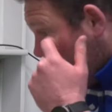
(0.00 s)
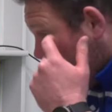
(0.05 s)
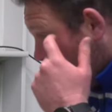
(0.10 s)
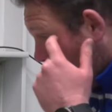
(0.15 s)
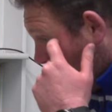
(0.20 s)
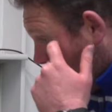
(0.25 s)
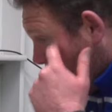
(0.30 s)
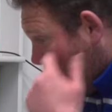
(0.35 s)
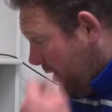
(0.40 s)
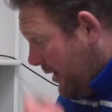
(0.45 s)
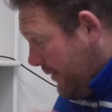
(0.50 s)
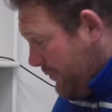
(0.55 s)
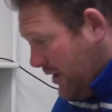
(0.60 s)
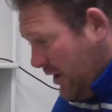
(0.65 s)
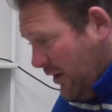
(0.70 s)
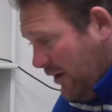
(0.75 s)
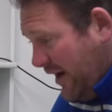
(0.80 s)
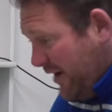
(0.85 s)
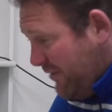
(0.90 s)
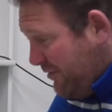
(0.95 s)
going to happen. But I'm
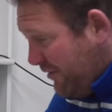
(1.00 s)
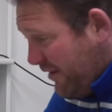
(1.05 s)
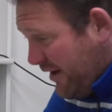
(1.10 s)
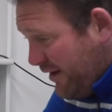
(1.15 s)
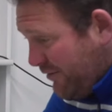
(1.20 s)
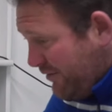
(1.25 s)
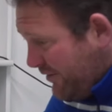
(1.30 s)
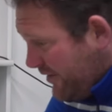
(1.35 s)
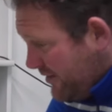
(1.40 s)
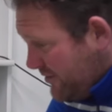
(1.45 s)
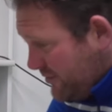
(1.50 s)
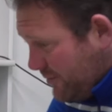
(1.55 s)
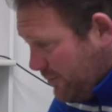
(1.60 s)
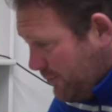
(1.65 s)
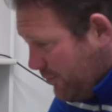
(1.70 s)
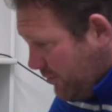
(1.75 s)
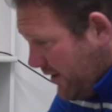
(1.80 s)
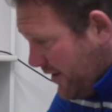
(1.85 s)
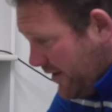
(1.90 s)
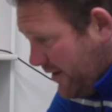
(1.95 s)
delighted for Alfie. He's a
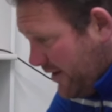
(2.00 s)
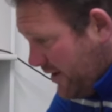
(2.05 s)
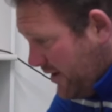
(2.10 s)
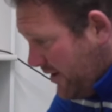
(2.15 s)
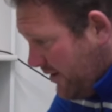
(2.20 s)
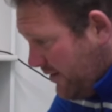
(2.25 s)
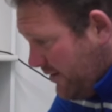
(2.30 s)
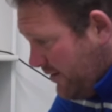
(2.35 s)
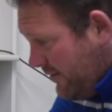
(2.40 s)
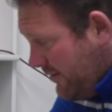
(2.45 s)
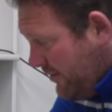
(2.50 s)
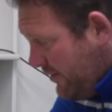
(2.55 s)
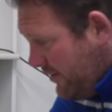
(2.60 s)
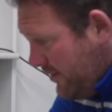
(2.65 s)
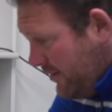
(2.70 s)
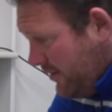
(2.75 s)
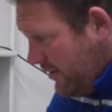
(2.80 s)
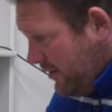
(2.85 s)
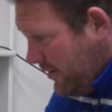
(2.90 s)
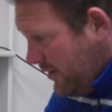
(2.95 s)
brilliant kid,
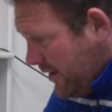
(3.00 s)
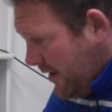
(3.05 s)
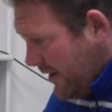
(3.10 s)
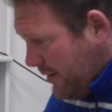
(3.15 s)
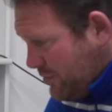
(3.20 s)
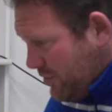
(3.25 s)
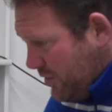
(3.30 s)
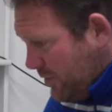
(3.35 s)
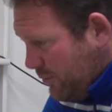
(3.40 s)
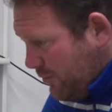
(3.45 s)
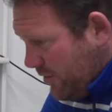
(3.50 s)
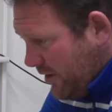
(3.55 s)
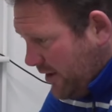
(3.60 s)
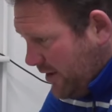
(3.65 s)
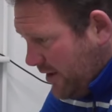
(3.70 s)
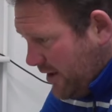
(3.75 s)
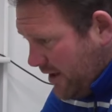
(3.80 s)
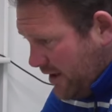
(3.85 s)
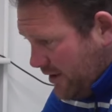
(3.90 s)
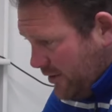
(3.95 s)
absolutely
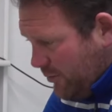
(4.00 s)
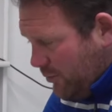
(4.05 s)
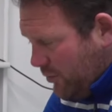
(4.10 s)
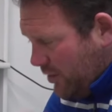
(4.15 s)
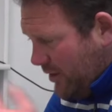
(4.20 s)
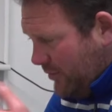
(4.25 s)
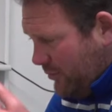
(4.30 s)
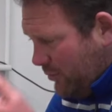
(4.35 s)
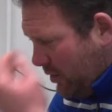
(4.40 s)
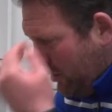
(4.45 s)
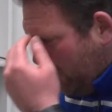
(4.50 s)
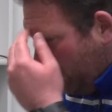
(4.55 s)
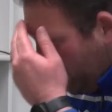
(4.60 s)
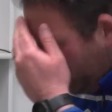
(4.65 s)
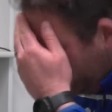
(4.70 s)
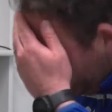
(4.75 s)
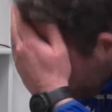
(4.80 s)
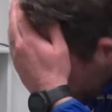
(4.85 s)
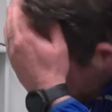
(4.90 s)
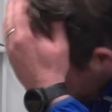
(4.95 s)
brilliant kid. And
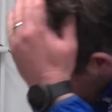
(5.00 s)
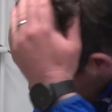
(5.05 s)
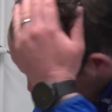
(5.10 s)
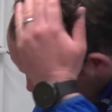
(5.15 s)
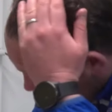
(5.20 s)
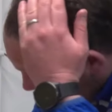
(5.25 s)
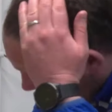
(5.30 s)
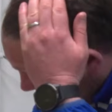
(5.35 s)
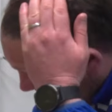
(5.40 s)
what we've seen over